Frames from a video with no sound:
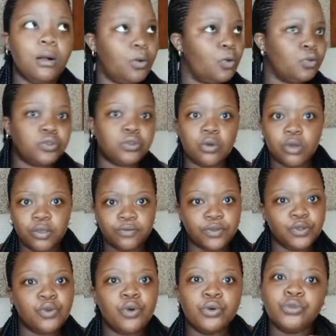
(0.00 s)
Also, if
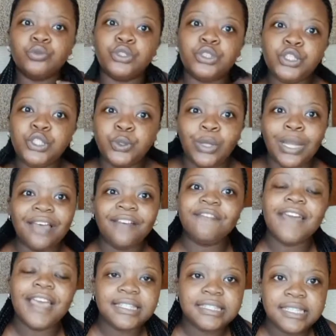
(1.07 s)
you know you love
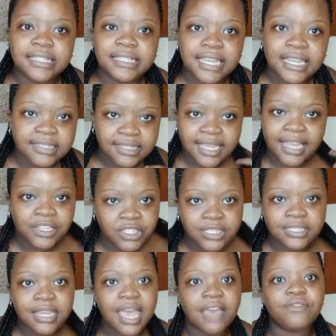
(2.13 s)
fancy things, then
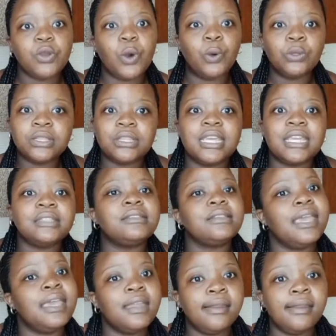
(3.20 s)
just have your own things
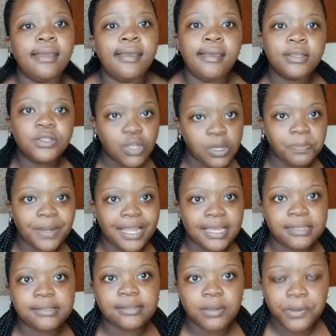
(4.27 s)
in
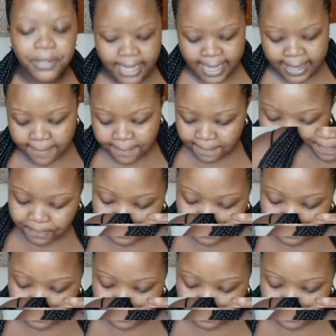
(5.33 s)
surplus. Okay.